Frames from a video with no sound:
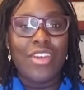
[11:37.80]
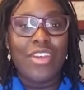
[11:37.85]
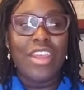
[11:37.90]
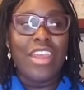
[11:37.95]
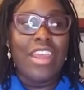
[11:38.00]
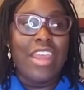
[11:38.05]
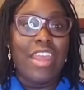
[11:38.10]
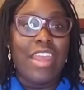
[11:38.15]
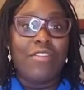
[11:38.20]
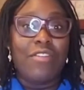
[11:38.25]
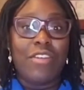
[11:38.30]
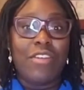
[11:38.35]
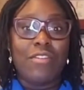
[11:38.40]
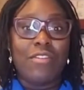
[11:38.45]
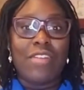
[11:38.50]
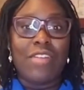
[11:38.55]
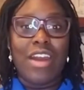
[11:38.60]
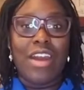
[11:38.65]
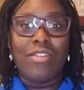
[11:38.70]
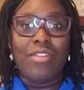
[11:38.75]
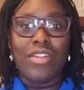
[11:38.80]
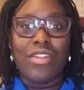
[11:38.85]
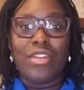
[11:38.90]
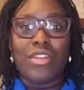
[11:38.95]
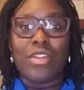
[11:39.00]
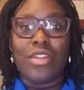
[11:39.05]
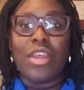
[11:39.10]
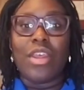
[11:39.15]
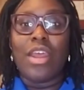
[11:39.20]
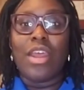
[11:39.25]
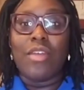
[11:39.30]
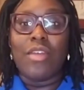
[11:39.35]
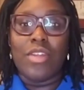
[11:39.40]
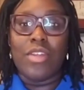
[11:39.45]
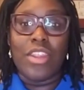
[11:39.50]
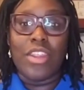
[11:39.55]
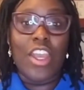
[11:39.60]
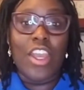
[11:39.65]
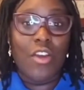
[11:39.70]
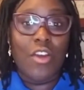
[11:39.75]
if you found this
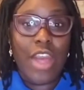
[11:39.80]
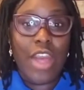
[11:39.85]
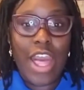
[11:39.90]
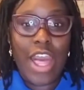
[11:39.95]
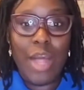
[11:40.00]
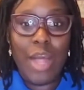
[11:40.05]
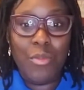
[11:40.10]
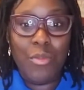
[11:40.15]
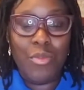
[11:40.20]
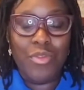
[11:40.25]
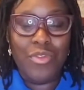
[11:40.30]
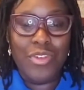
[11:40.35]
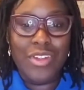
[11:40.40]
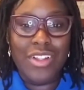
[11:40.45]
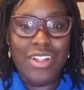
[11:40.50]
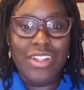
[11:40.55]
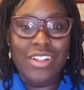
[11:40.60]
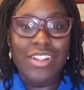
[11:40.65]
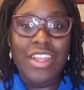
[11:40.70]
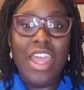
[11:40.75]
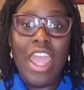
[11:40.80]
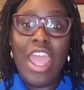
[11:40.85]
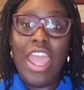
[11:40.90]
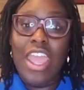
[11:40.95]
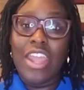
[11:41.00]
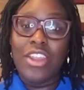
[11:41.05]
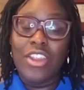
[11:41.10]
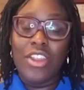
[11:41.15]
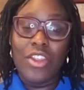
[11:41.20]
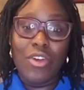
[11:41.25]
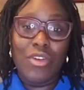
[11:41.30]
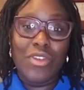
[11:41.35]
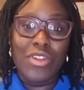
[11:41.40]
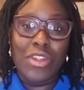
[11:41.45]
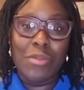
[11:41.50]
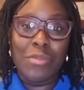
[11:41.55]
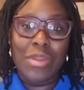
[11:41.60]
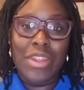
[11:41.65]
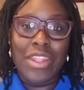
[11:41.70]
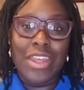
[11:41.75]
video helpful and you know
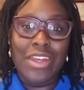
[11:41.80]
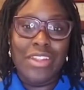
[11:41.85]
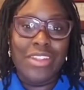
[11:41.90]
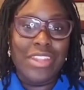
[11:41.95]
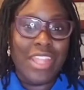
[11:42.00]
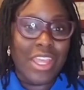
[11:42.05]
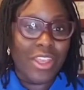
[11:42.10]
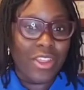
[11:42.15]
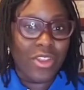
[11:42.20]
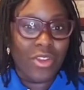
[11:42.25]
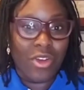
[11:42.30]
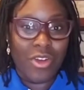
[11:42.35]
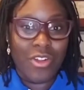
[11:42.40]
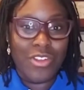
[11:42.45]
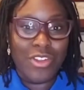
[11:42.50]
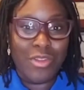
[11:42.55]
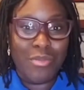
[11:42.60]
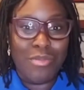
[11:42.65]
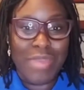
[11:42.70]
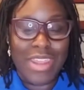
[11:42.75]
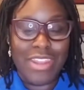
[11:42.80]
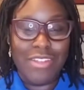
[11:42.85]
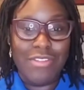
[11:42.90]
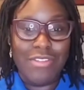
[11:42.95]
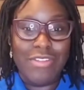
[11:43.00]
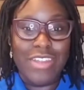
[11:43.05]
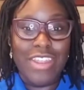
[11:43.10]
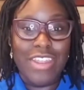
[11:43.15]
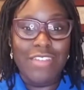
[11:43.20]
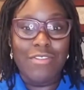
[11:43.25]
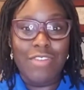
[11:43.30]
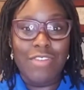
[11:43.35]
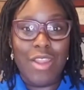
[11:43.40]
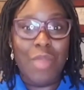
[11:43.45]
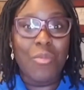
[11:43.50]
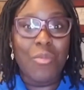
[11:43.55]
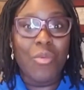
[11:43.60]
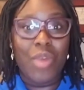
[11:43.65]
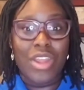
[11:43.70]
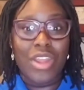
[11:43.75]
somebody else that could also benefit from
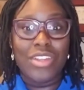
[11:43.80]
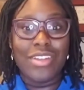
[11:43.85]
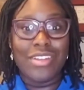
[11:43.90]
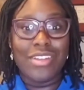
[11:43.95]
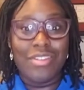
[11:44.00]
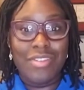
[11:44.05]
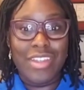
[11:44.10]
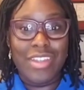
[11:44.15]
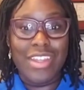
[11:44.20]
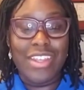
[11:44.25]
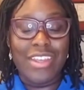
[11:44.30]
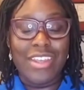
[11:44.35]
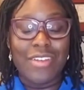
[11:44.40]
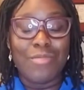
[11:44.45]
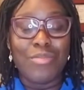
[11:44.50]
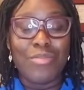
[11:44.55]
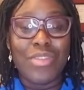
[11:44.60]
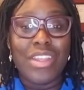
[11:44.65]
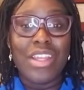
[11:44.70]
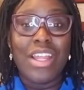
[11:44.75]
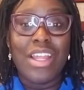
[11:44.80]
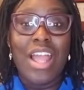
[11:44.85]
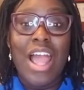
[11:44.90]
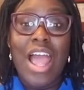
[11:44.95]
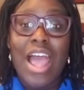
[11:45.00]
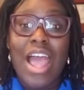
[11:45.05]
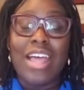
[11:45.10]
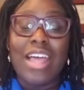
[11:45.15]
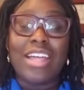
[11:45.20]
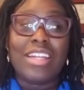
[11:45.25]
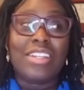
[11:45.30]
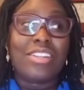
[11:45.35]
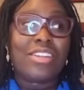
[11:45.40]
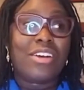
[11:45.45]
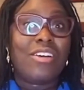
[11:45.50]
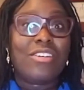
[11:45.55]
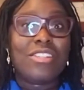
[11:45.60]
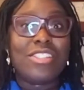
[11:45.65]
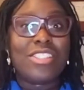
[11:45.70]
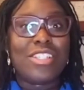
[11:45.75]
watching the video. And
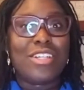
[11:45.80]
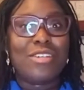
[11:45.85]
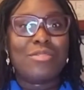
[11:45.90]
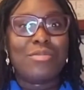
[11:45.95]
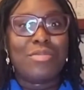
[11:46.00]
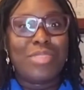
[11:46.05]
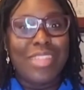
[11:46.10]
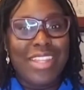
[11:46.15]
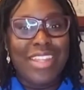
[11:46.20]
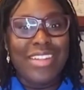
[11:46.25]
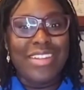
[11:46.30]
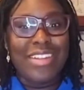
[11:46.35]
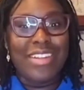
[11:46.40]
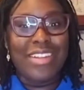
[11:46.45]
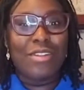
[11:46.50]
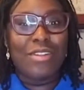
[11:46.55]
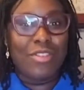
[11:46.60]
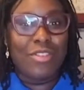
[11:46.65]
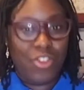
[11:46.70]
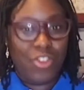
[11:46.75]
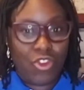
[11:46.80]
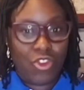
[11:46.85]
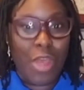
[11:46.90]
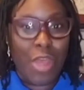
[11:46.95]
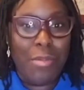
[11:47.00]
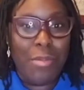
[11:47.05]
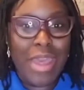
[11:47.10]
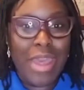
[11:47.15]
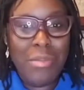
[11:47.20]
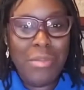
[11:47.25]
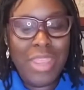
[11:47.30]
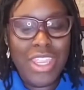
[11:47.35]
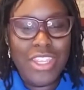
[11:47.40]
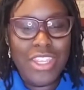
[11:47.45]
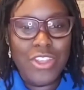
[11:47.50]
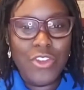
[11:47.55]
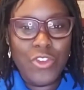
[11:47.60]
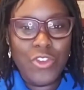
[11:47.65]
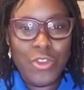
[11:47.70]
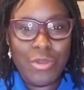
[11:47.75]
also, please drop by my
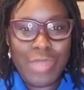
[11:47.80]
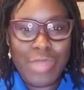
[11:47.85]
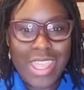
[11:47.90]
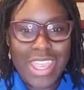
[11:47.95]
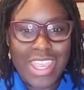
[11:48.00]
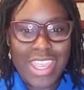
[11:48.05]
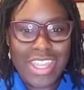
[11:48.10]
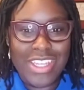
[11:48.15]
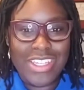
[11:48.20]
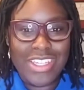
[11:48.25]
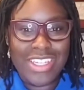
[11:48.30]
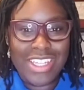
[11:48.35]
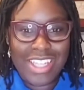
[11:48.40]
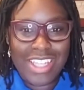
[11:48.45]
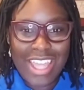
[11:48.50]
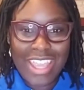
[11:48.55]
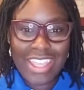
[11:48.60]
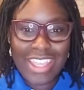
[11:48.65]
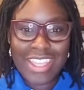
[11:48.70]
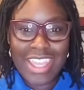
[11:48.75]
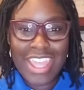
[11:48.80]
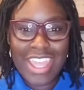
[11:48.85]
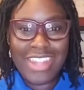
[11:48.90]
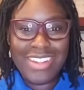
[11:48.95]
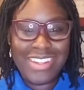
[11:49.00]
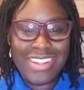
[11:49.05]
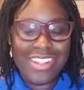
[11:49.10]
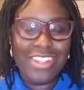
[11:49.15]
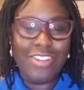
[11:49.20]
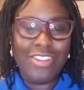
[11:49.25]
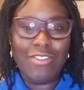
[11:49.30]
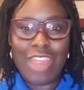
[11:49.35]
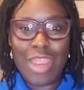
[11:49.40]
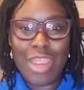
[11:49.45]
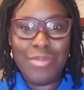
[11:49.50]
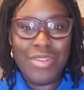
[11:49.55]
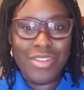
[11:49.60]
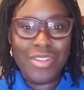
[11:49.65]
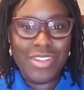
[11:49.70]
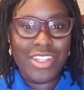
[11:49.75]
YouTube page, like and subscribe to
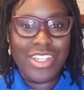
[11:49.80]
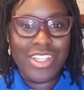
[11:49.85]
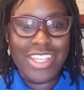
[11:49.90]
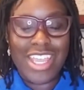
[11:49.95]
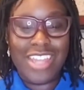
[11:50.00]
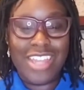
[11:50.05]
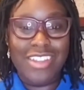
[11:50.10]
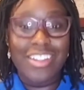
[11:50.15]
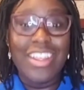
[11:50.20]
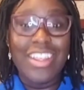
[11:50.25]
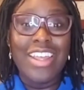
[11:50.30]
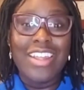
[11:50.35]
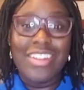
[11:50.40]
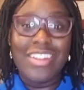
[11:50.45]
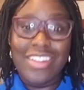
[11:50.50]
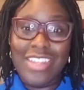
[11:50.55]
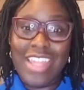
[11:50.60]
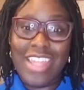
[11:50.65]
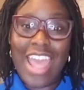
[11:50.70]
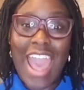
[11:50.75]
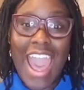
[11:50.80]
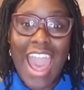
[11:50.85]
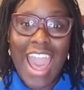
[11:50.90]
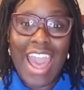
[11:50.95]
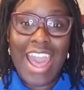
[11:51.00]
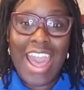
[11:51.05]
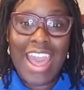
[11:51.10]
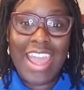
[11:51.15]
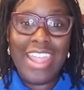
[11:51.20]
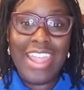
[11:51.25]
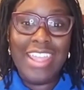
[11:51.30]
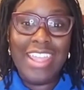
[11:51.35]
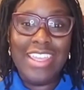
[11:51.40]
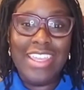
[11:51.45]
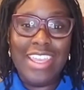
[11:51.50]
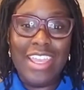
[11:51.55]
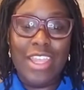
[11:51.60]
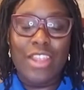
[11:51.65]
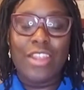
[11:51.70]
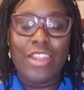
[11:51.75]
the channel so that I
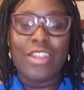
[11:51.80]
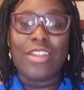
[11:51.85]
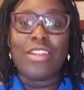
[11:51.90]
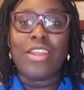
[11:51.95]
can